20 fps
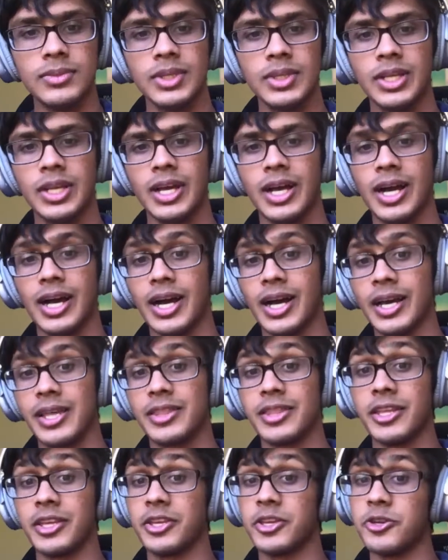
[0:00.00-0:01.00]
What do you think?
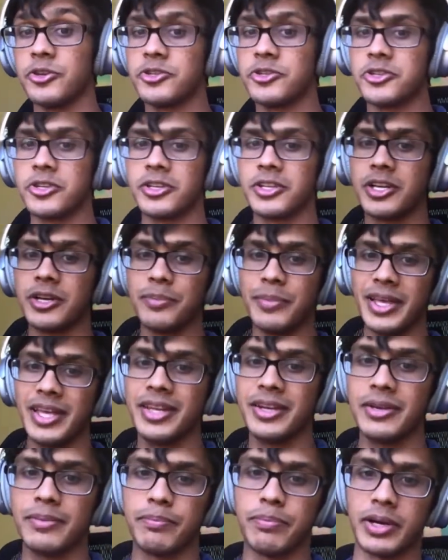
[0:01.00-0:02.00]
I think you should
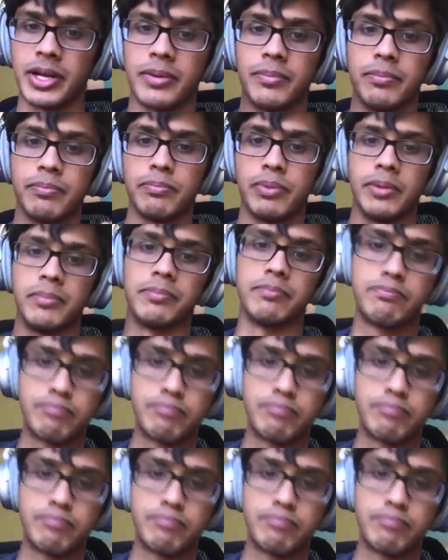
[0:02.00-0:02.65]
commit, but I'm bum.